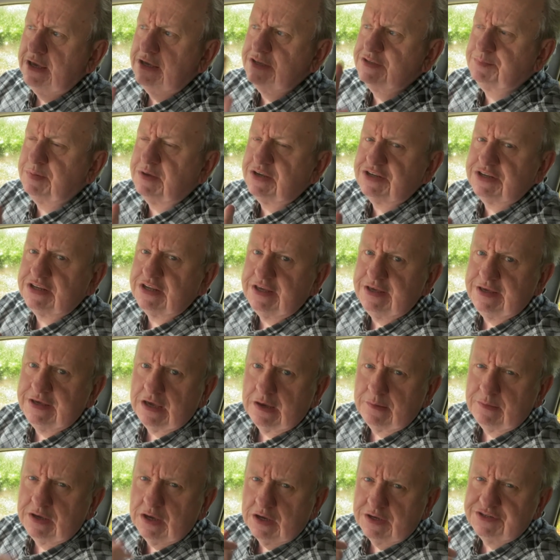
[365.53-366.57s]
especially,
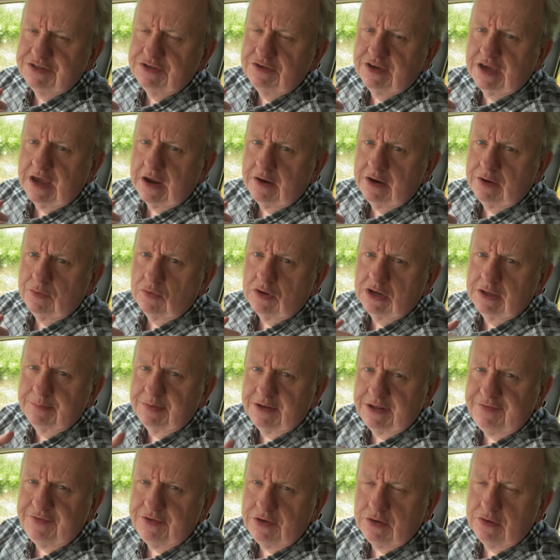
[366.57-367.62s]
I mean, I do carry a wallet, but
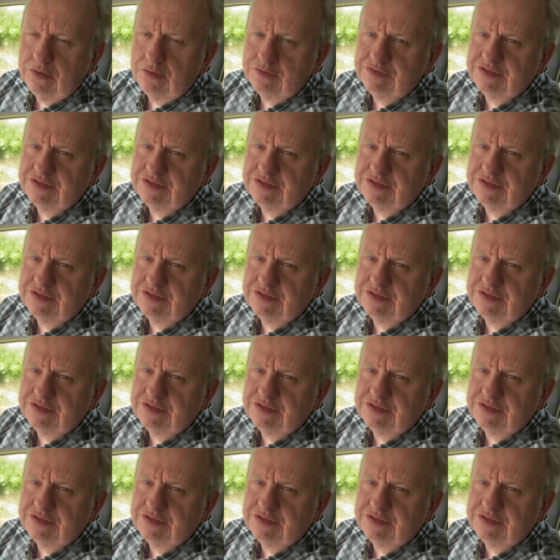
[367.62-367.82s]
if you